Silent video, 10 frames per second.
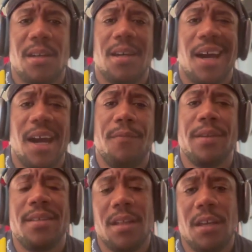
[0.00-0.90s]
Alright, for
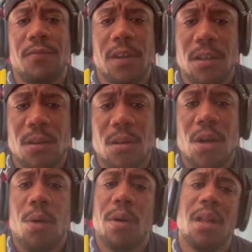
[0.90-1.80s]
today's video,
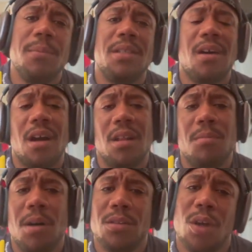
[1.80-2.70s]
we're going to be talking
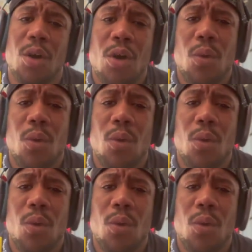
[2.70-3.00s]
about the